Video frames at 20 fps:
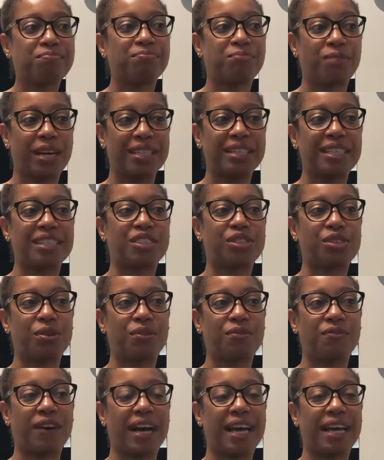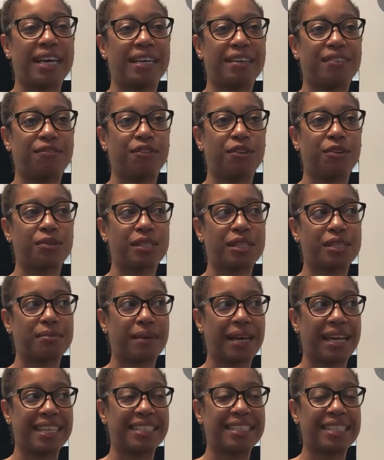right? And so if I had focused
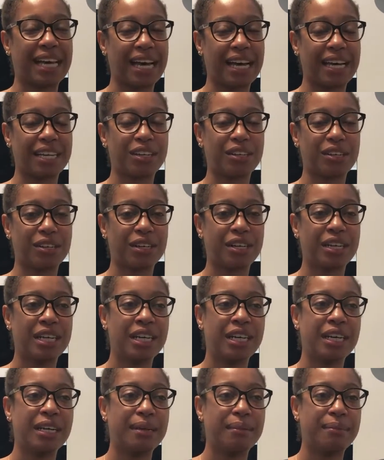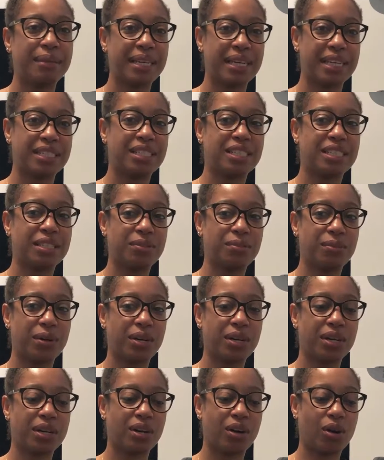my entire PhD
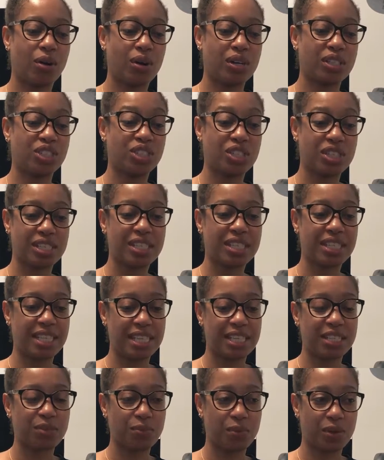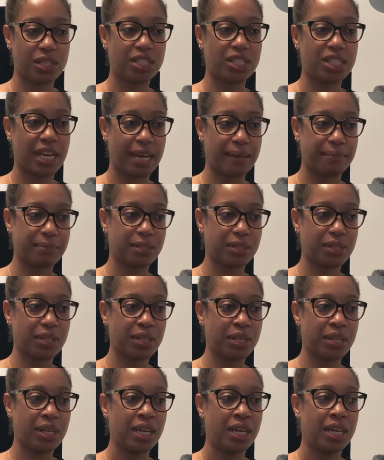work on just this one
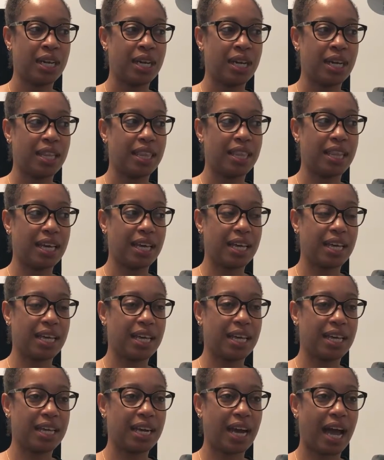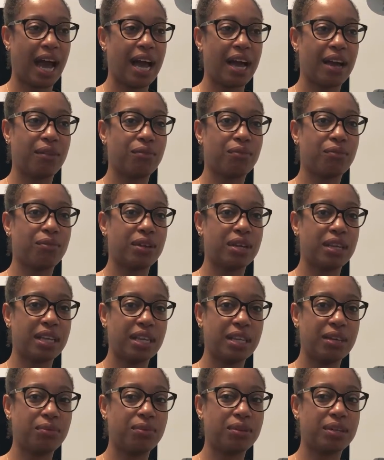chapter, then I
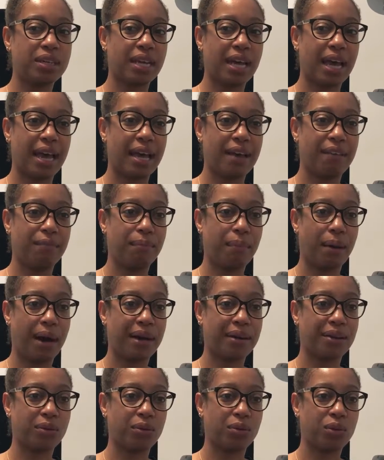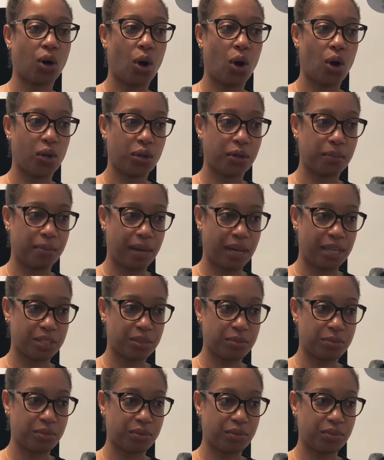really would have modeled all the
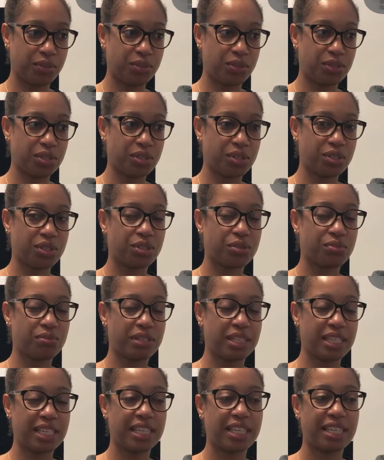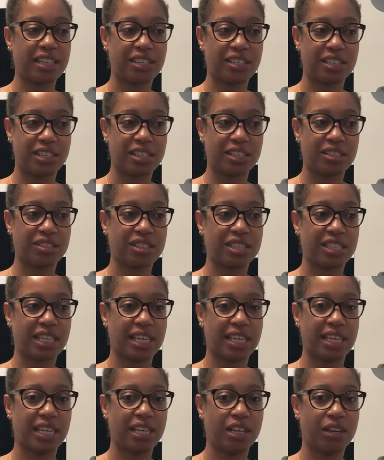possible futures to really get a good
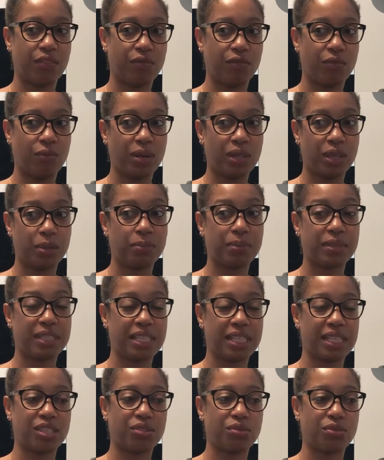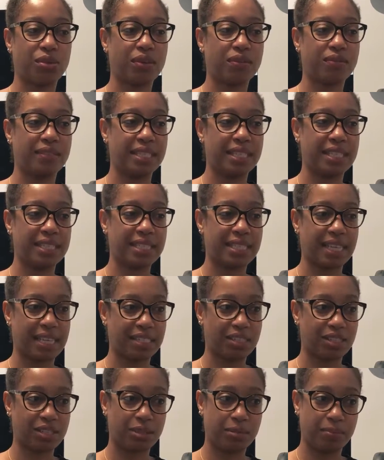understanding of what the potential of these
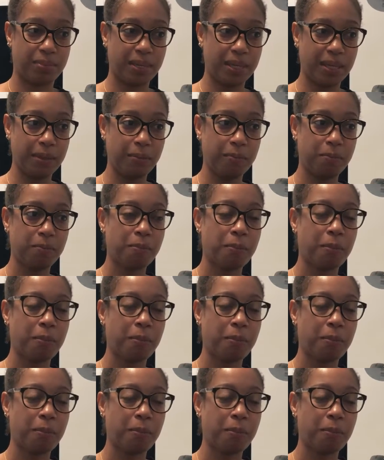sites could be.